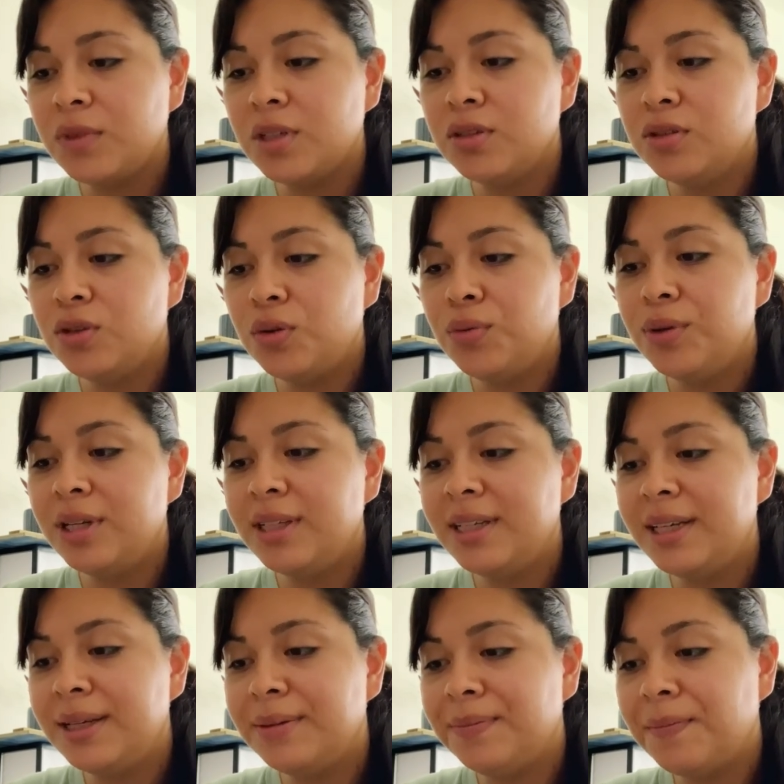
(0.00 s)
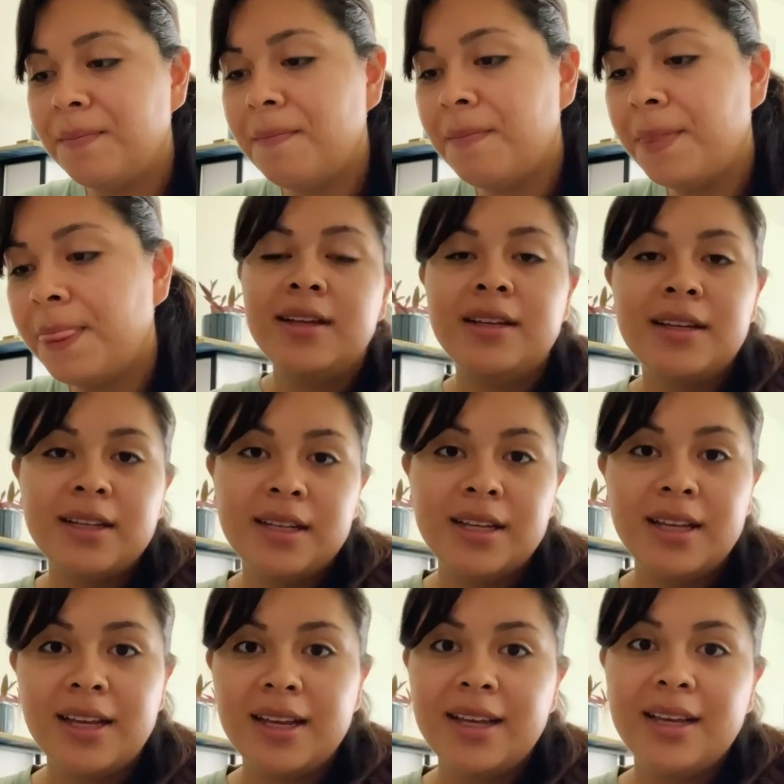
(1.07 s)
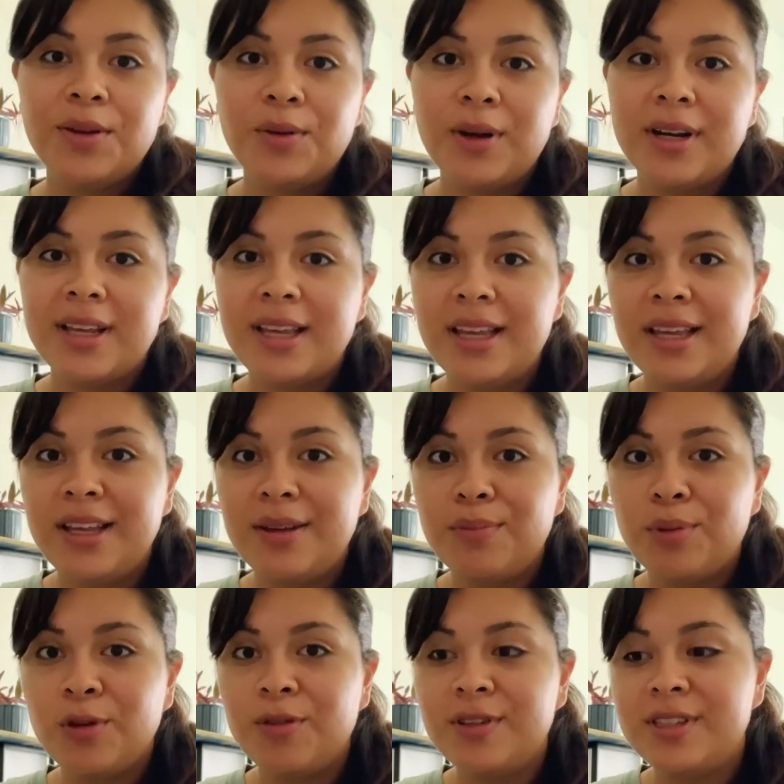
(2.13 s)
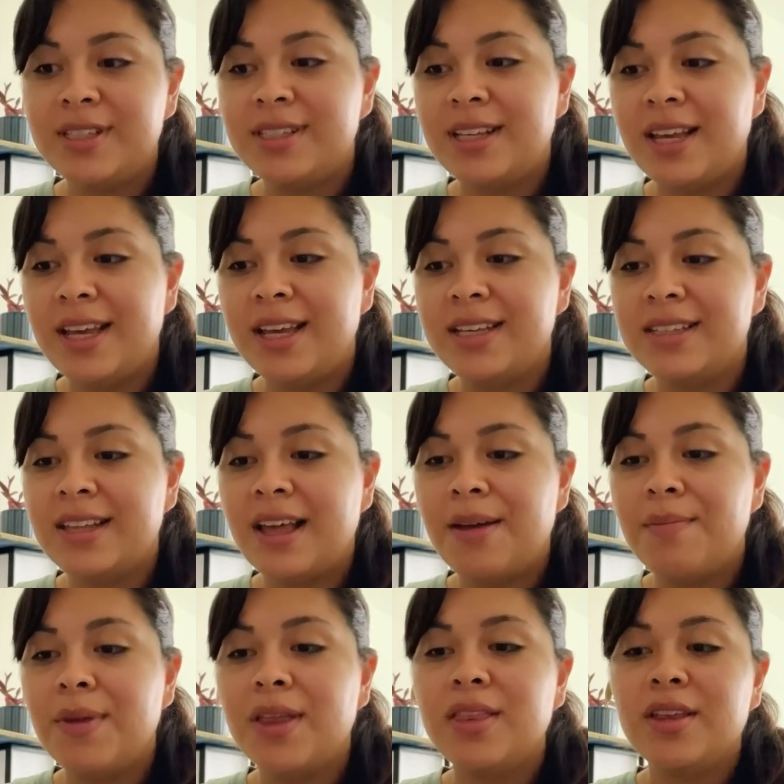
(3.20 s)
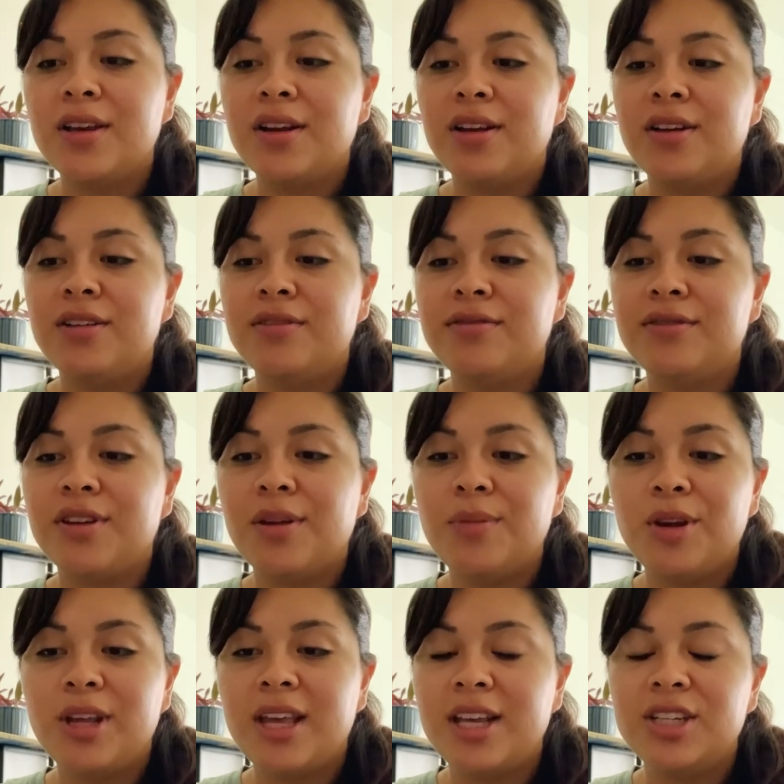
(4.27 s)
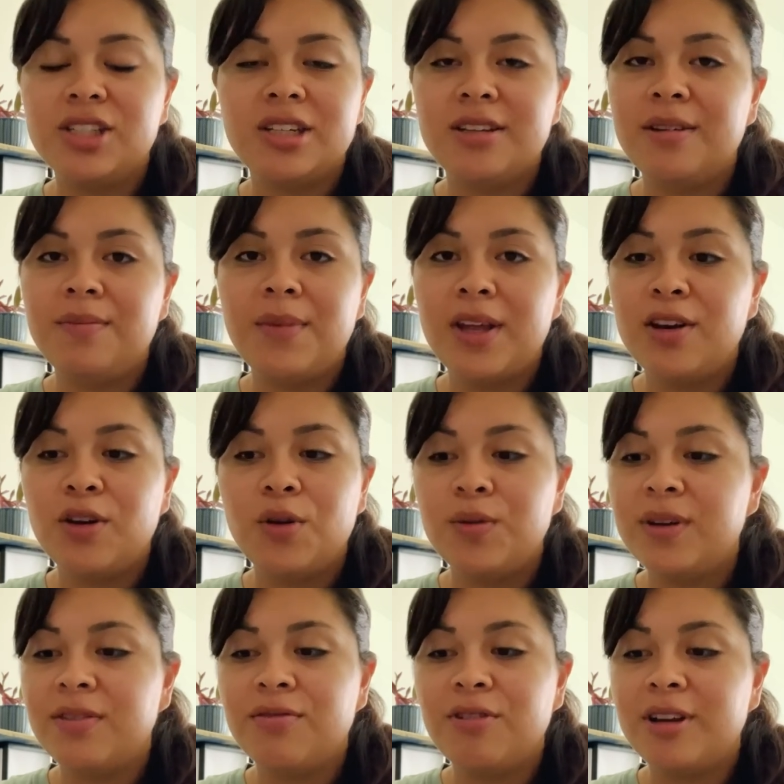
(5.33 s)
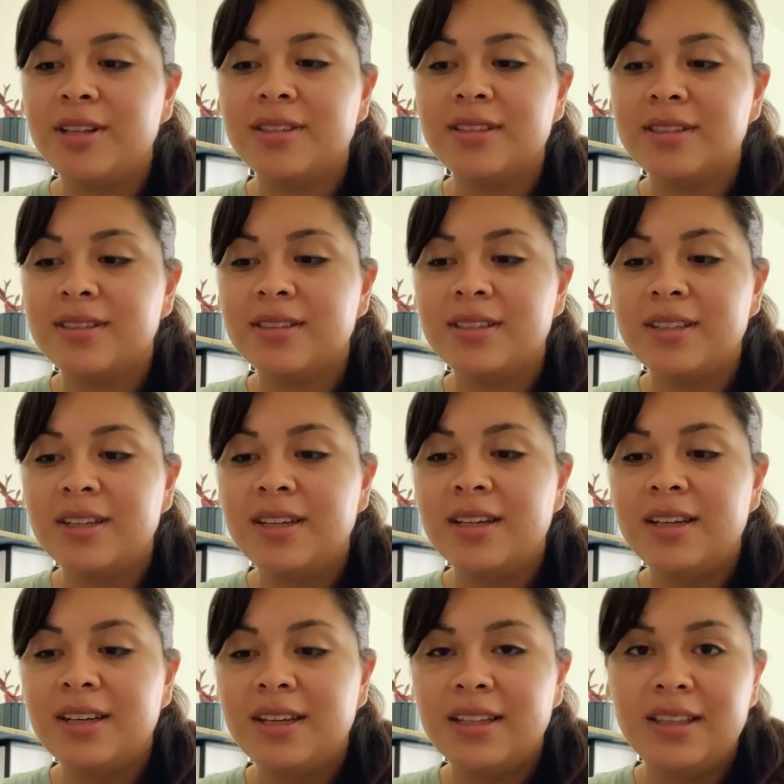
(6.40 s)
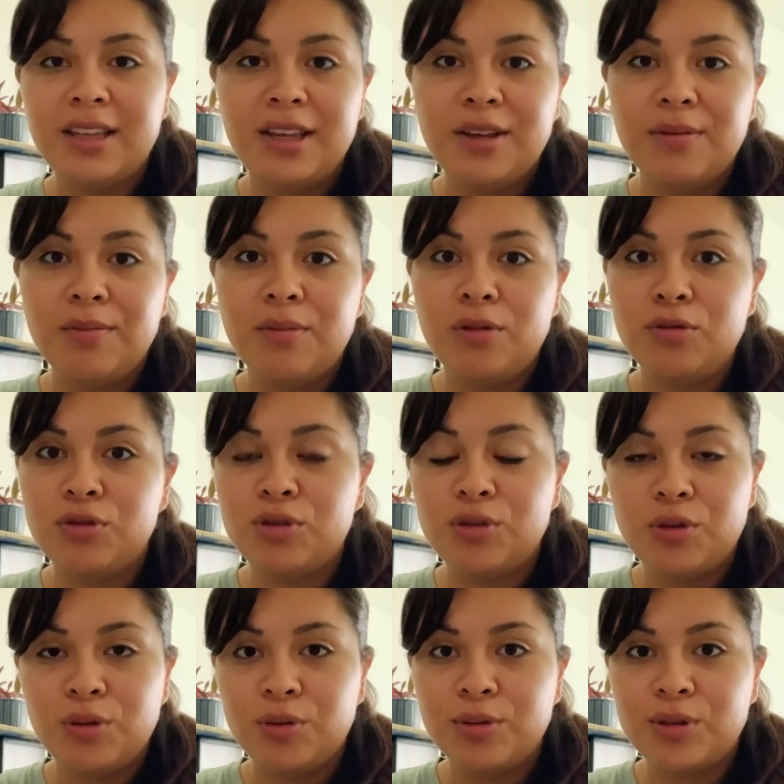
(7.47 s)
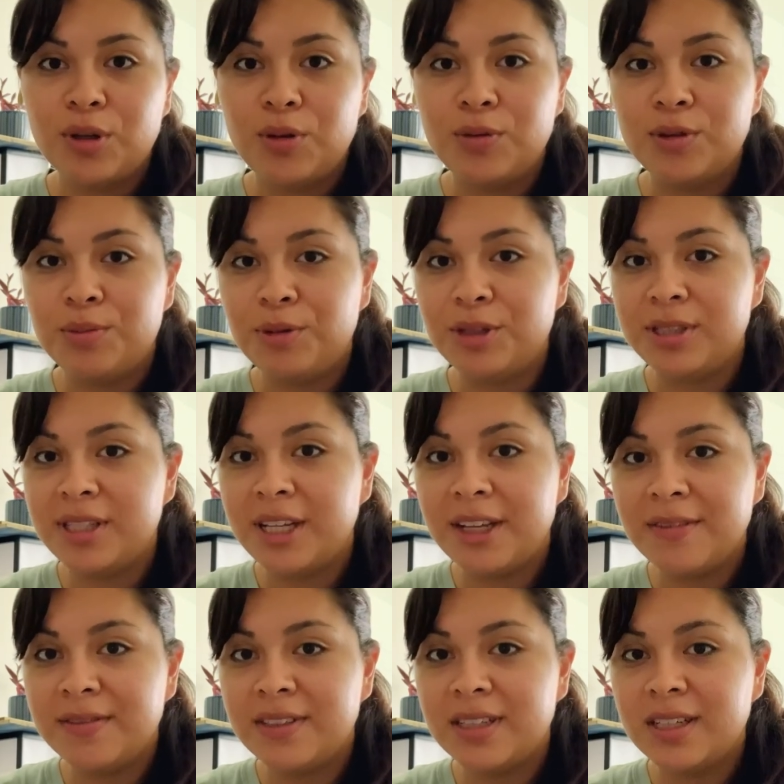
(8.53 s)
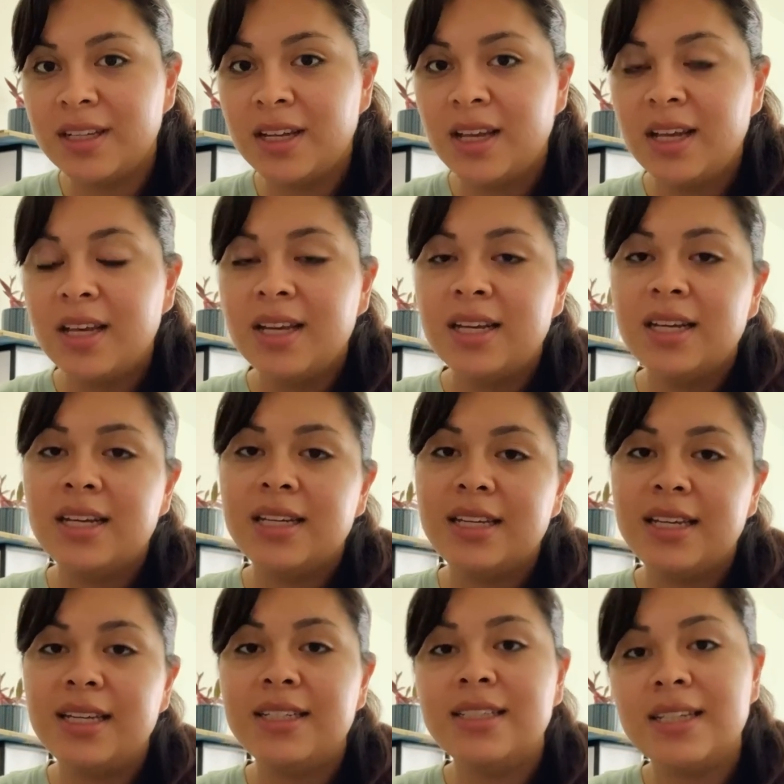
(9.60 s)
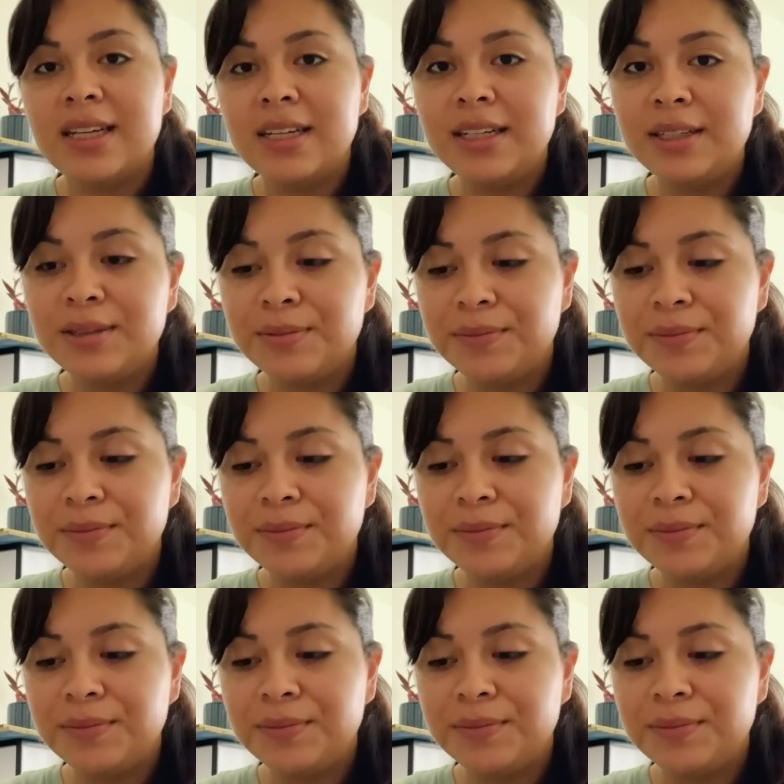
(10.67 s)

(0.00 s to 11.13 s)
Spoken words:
So really, what he proven to say is that method of communication made no difference in the emotional tones perceived. He did